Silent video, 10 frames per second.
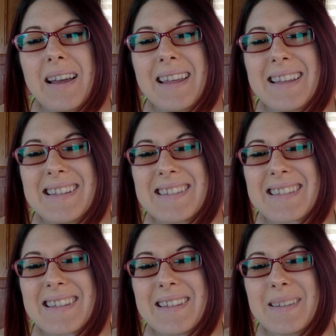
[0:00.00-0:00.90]
is
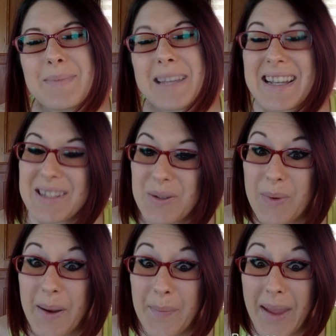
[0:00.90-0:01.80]
because you
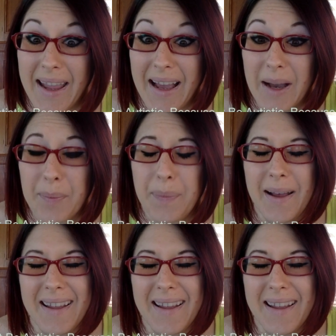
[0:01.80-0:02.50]
wear makeup.